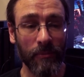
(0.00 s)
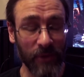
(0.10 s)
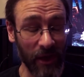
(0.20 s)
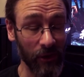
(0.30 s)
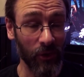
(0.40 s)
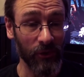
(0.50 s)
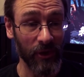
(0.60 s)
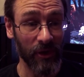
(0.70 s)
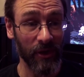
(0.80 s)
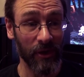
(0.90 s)
Then I got
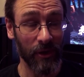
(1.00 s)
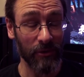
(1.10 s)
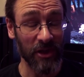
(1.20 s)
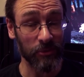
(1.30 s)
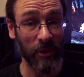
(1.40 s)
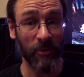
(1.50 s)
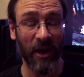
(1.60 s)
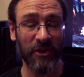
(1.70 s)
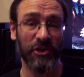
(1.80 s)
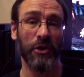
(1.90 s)
the Raspberry
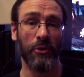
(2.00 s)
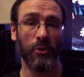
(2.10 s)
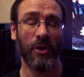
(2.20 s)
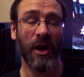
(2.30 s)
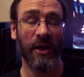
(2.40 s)
Pi 2,